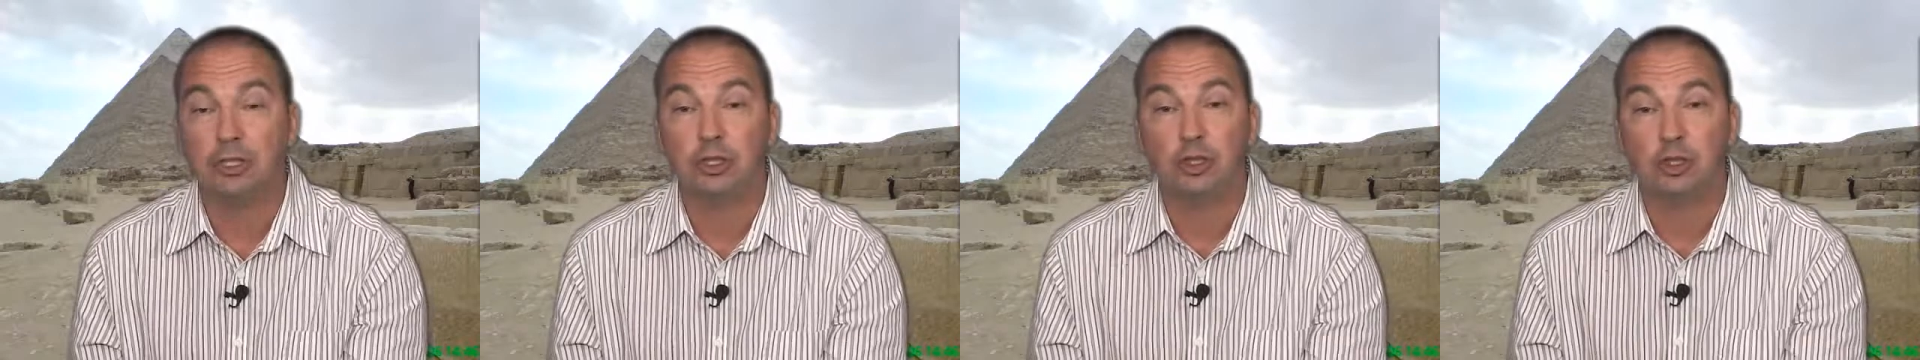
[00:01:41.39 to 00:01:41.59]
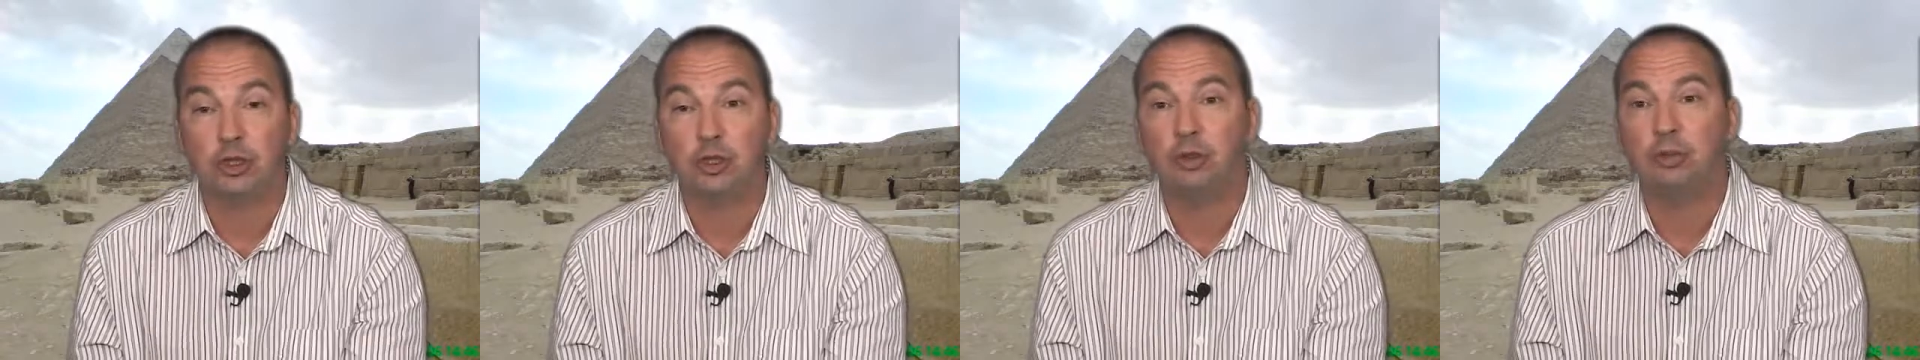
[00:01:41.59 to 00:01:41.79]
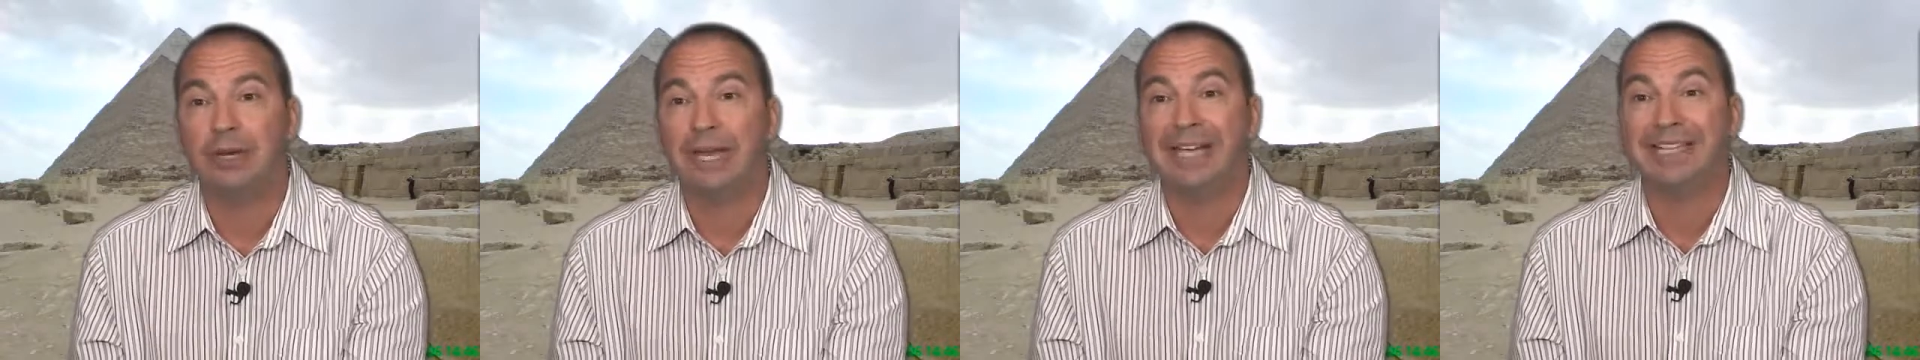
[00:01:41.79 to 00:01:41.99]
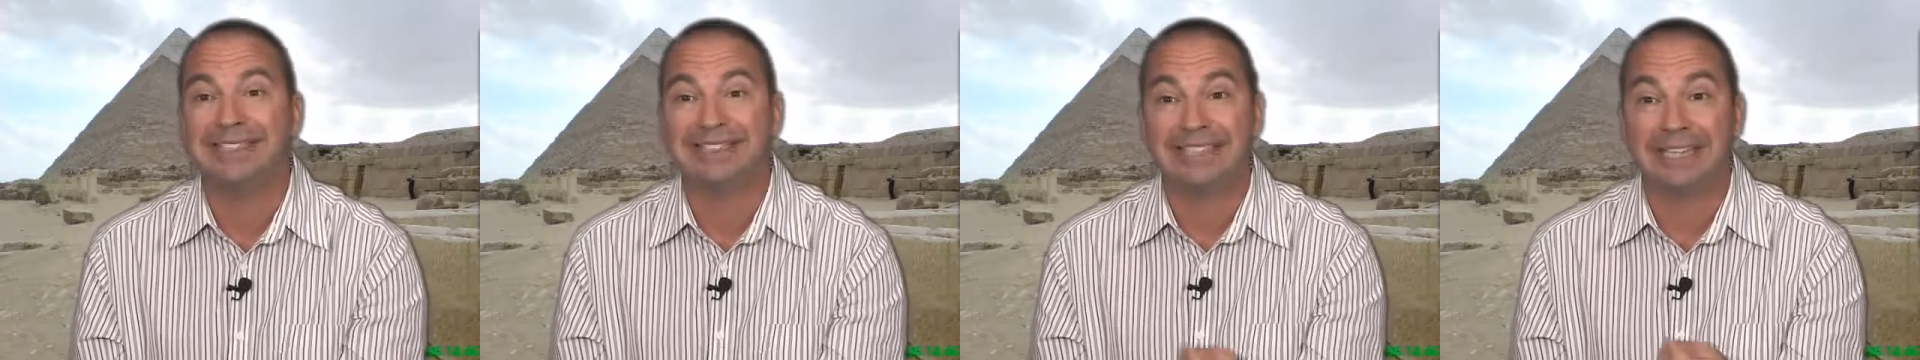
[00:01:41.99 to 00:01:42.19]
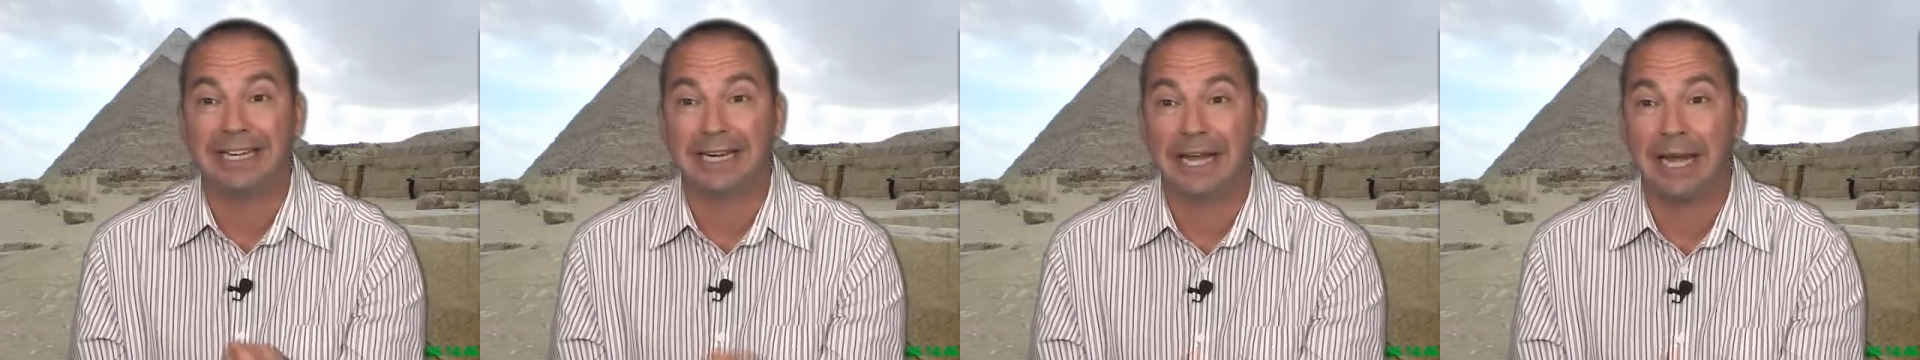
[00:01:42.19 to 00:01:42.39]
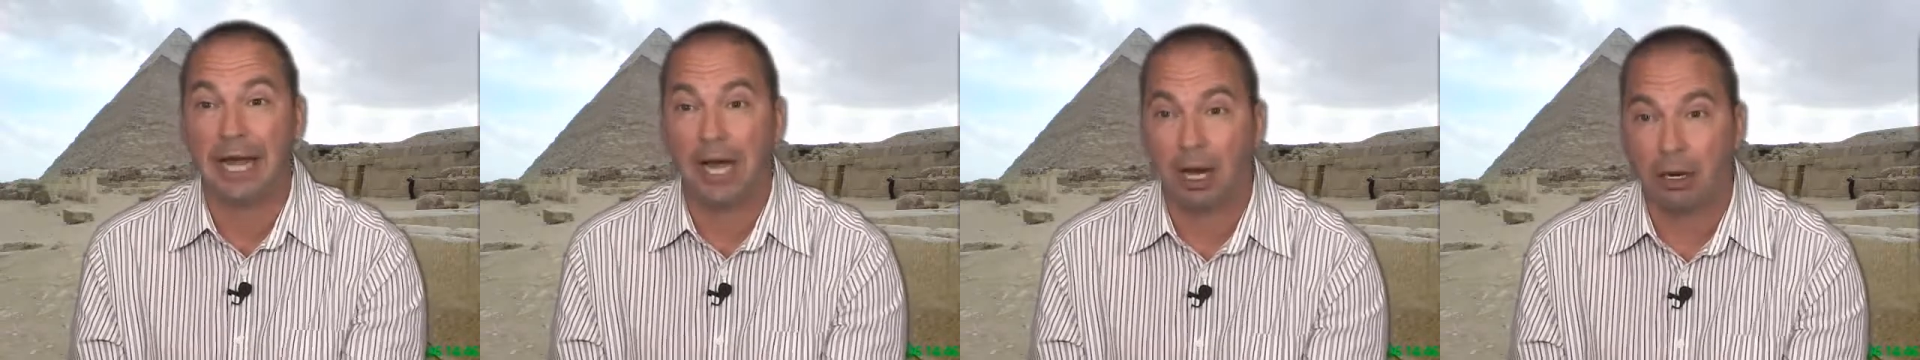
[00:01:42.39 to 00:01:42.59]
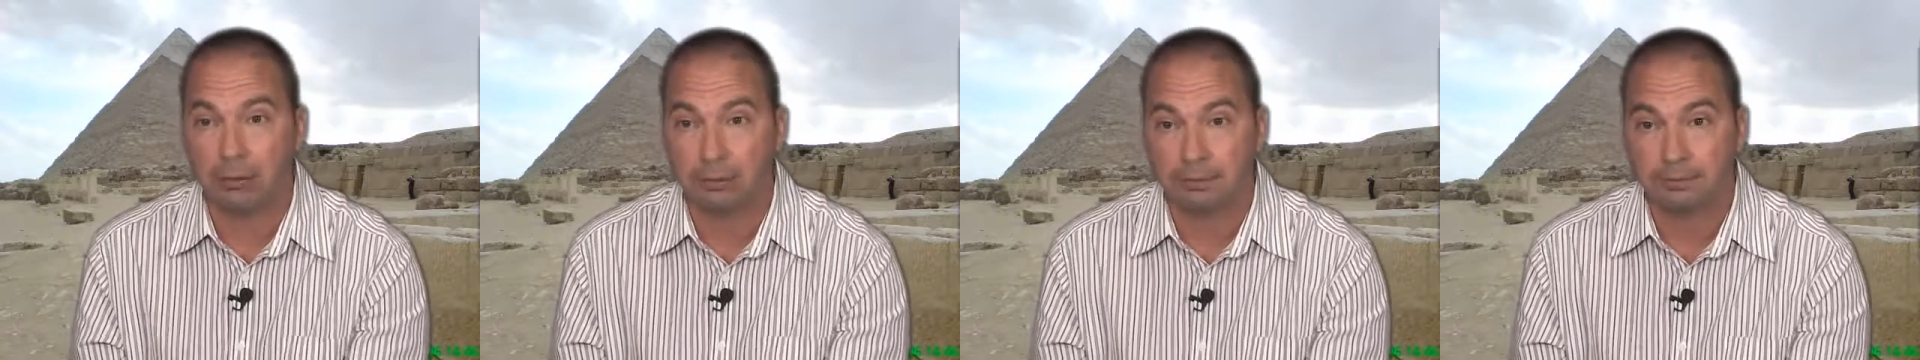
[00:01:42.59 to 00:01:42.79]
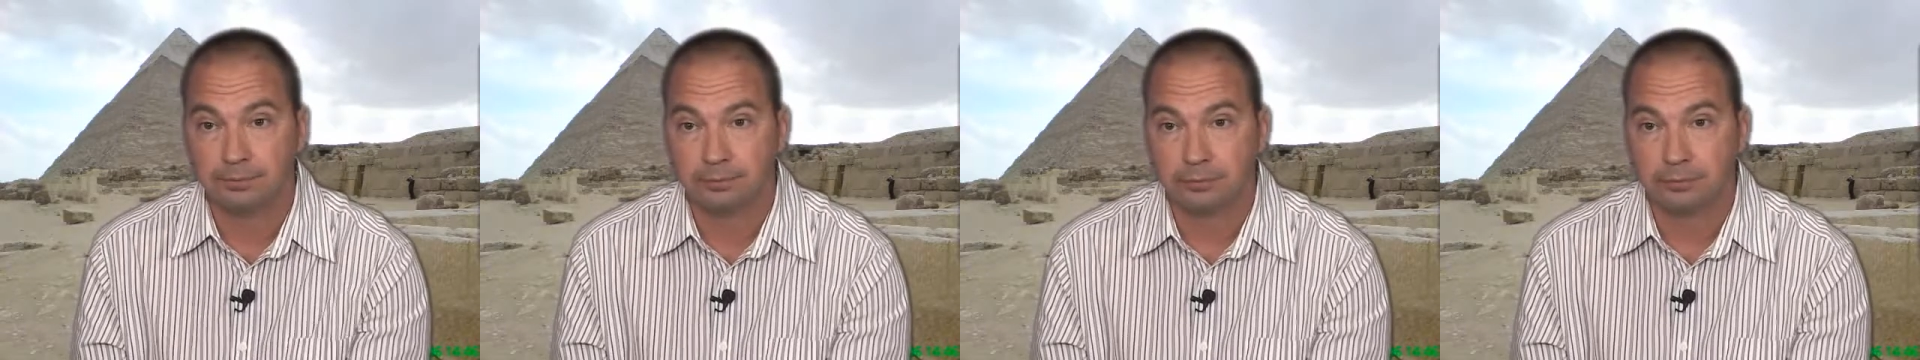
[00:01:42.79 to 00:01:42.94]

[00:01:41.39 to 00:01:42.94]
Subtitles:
the Suez Canal.